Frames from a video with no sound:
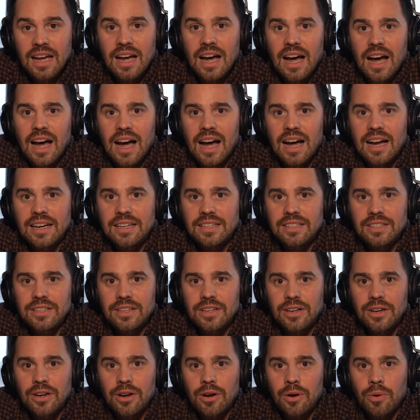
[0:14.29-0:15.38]
And
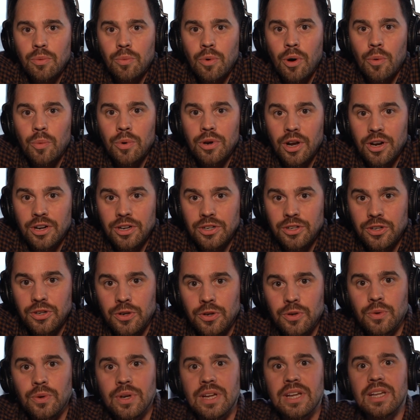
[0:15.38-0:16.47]
what we're going to
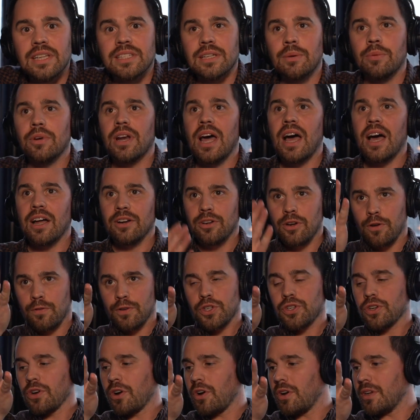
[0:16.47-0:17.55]
do is I'm going to hand over
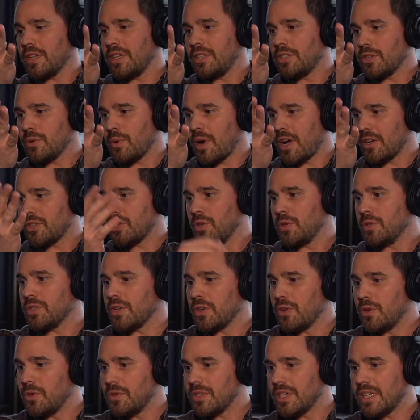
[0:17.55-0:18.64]
shortly to our tutor
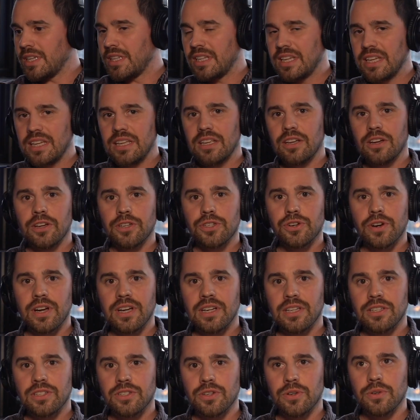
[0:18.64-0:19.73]
who's in the training
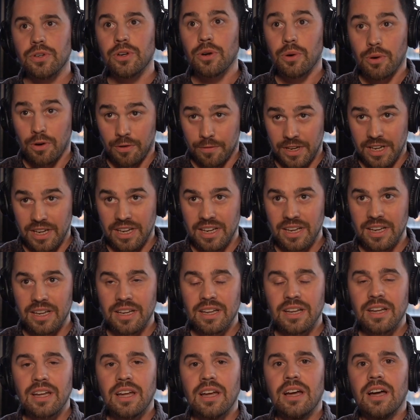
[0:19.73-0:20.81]
studio over here,
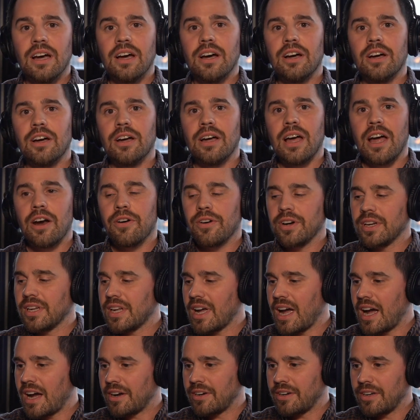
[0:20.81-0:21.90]
Erin
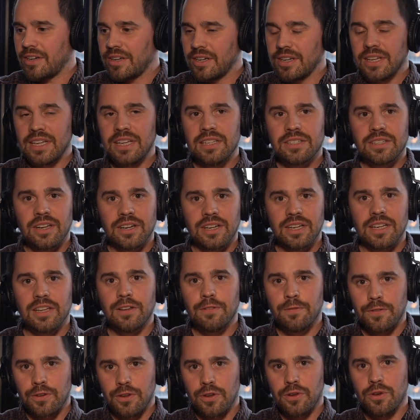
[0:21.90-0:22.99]
Garner. He's going to give
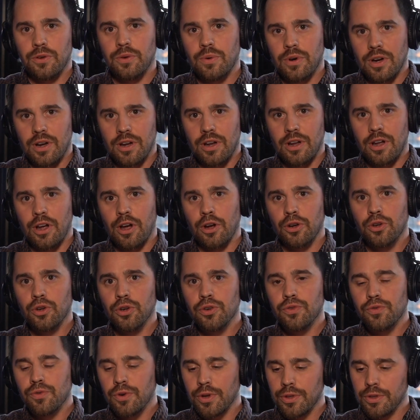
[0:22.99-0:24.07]
you a good
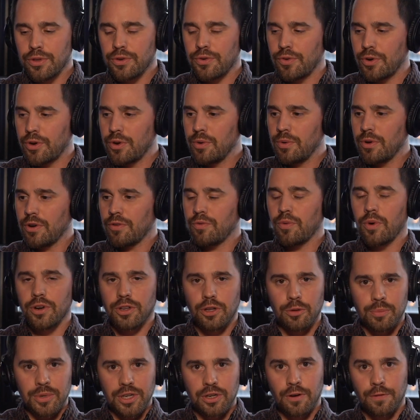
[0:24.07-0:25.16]
run through of what you'll
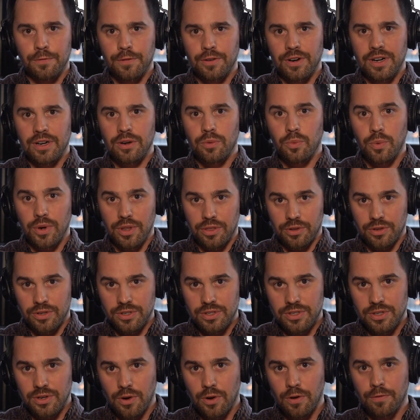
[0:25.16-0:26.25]
be covering with us
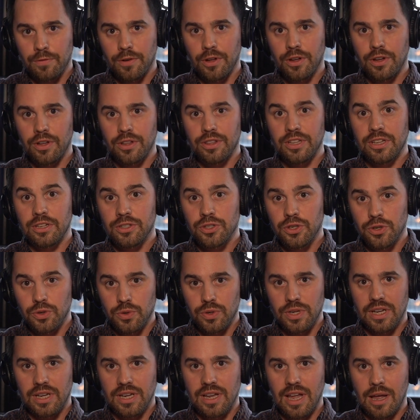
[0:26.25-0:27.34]
over the
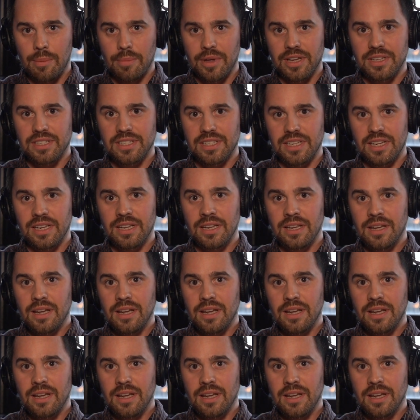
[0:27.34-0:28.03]
2-year MSc.